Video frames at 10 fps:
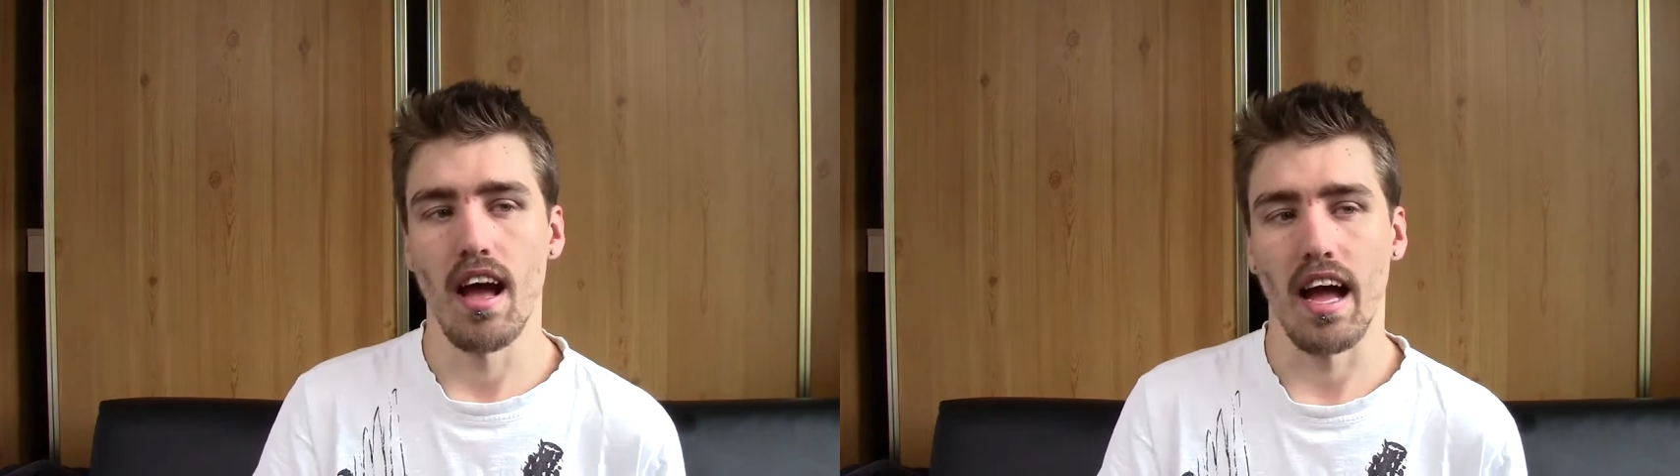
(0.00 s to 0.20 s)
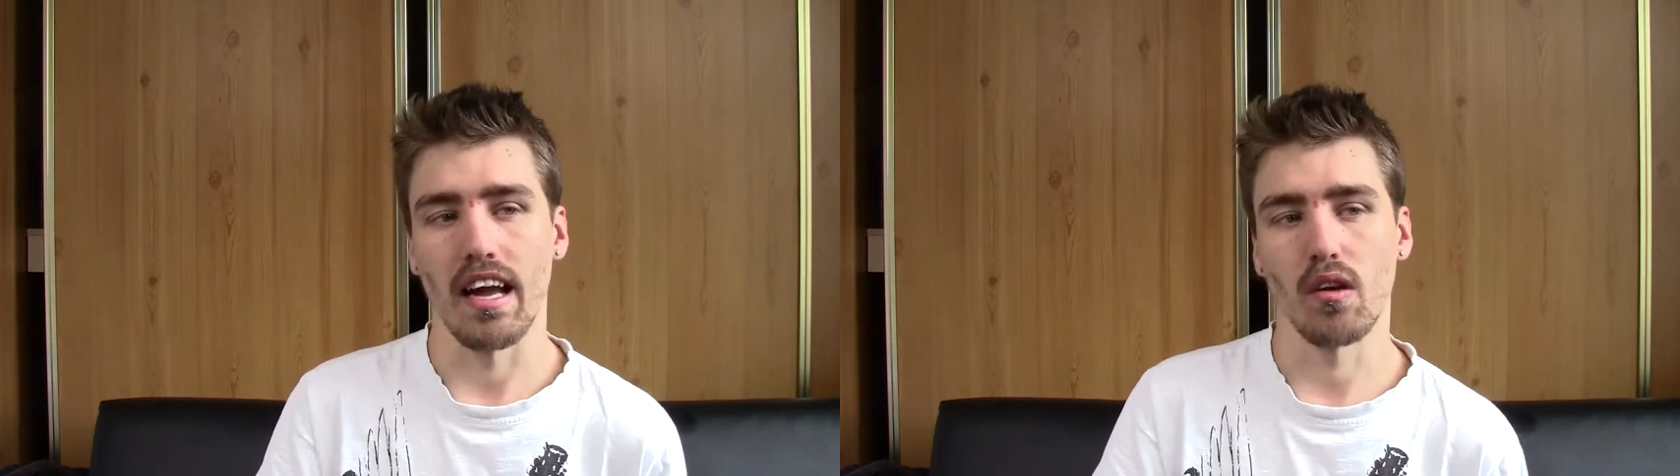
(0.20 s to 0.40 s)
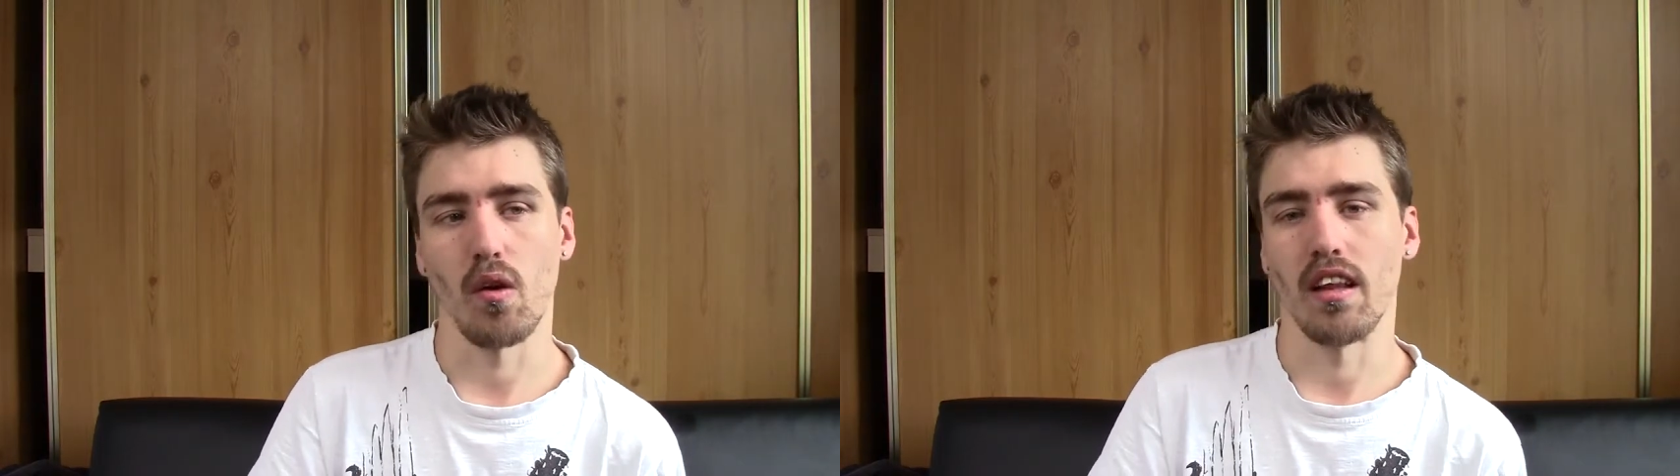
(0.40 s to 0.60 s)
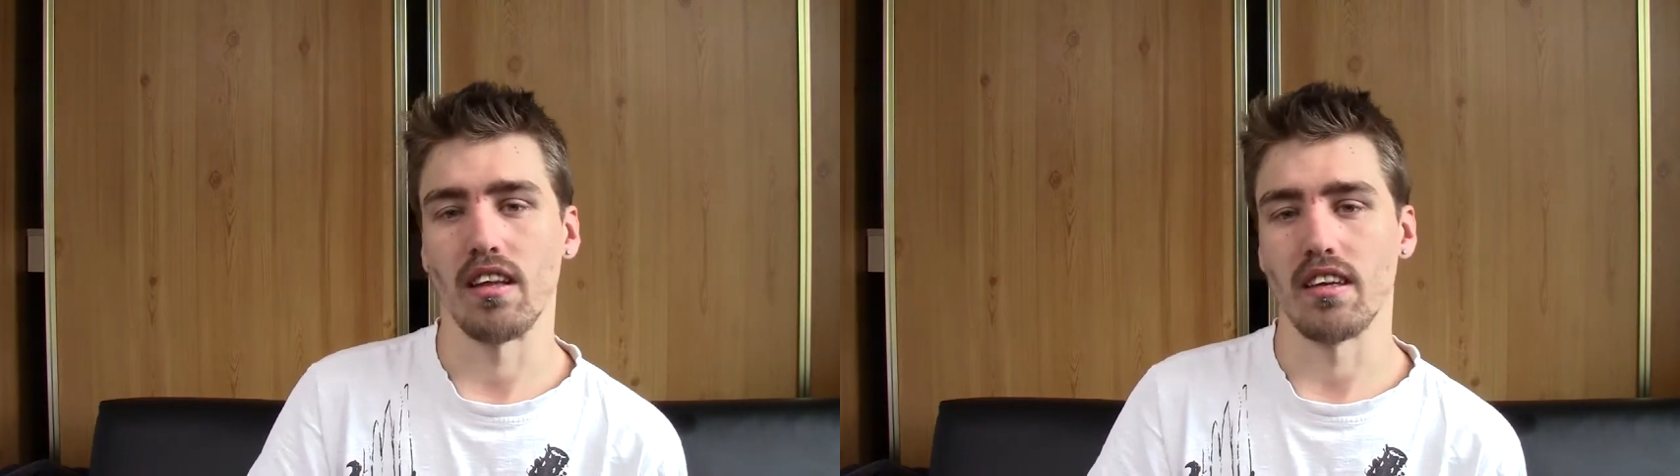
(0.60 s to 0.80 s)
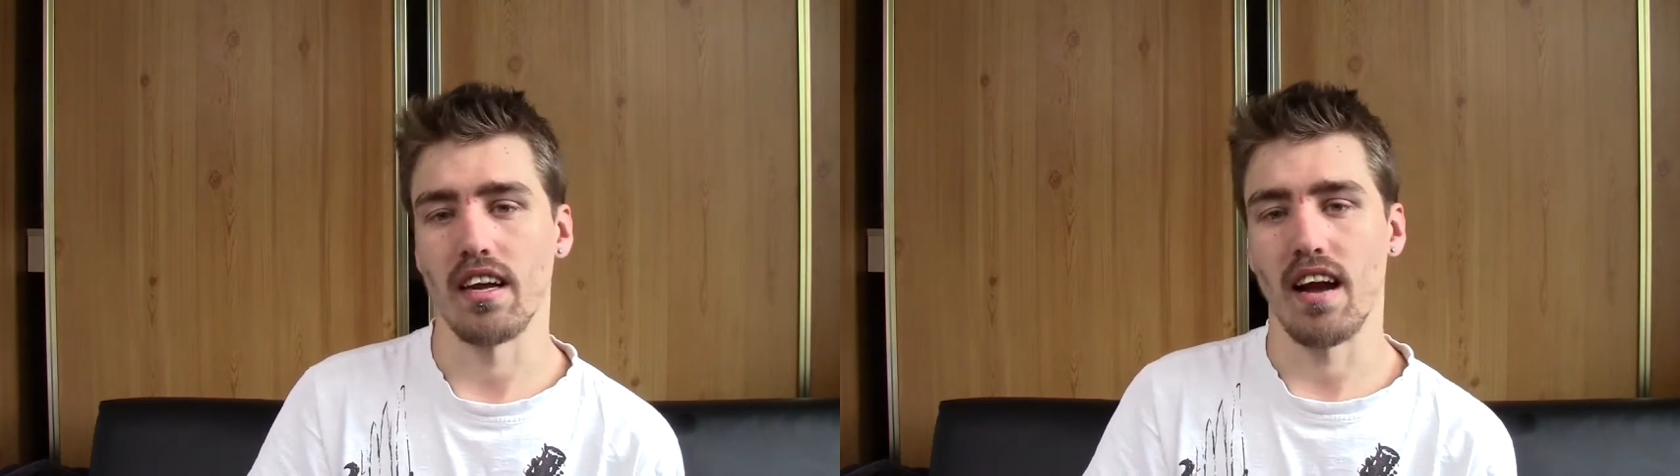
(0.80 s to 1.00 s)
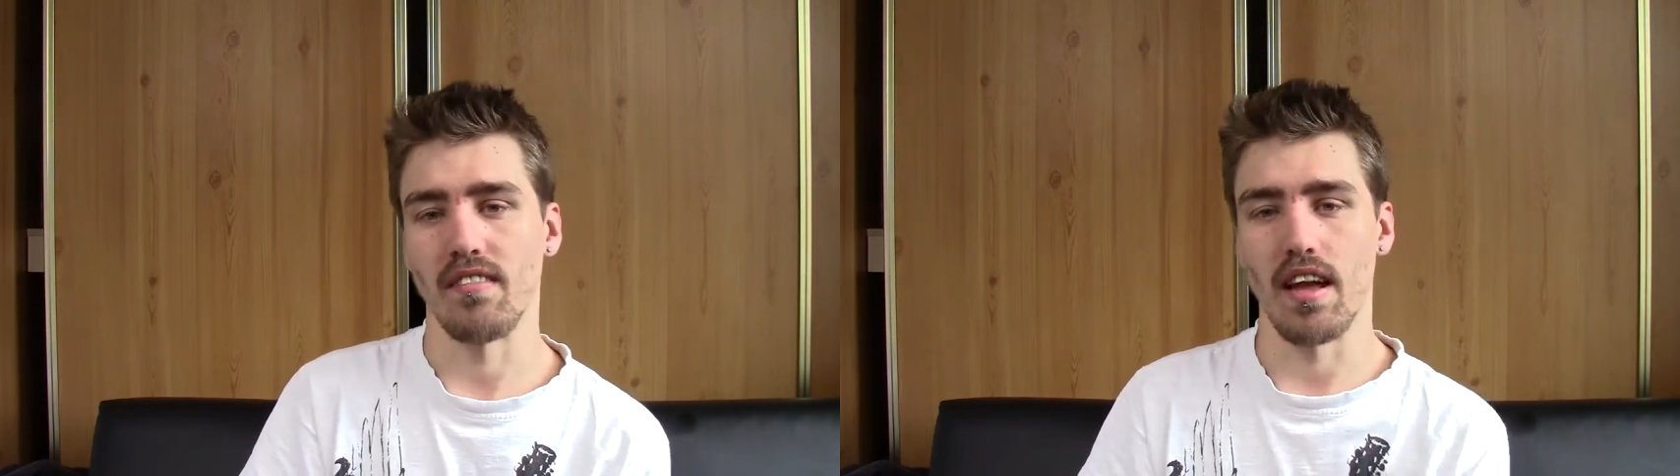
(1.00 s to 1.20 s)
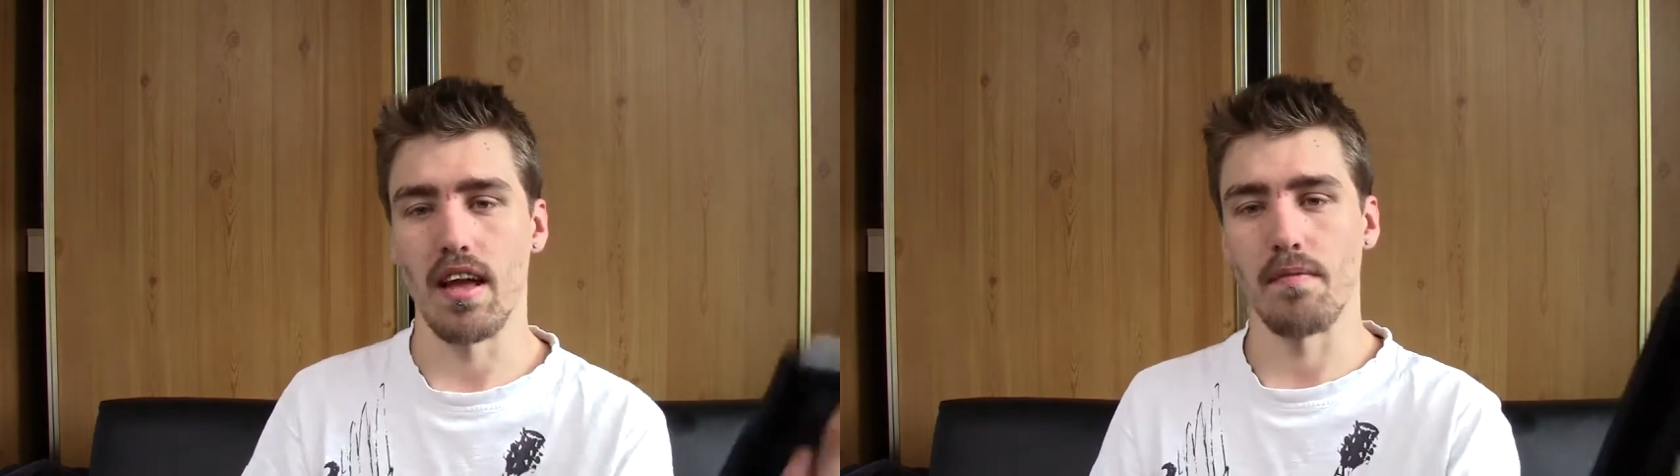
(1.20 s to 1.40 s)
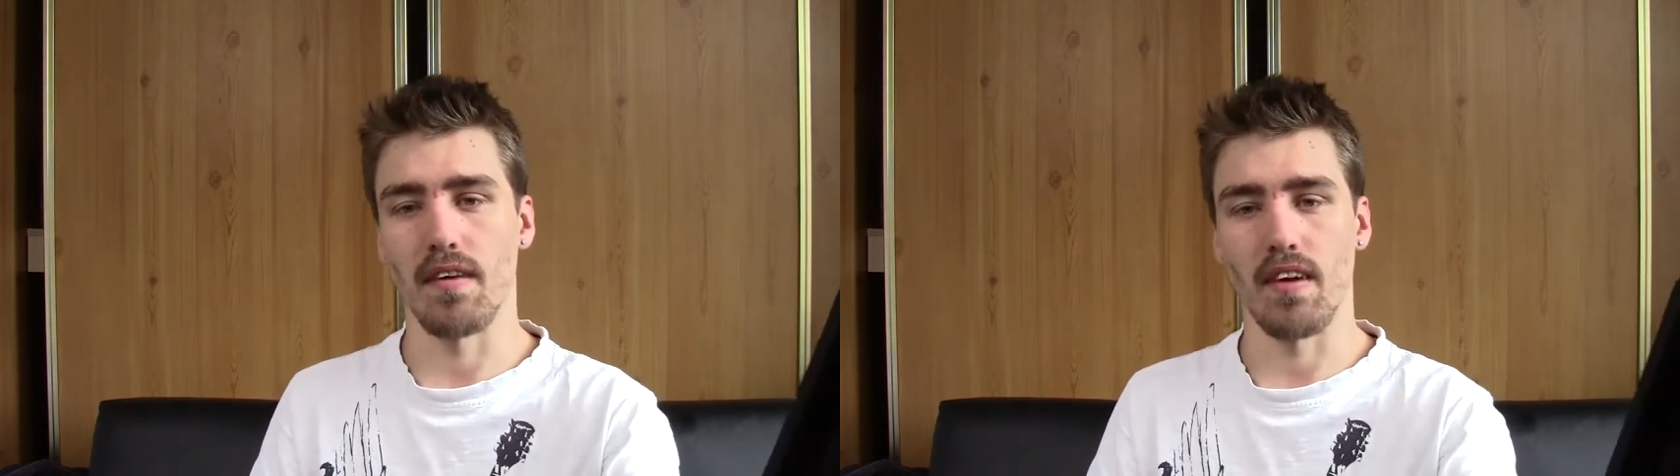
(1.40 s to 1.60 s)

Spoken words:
I can quite literally have it in my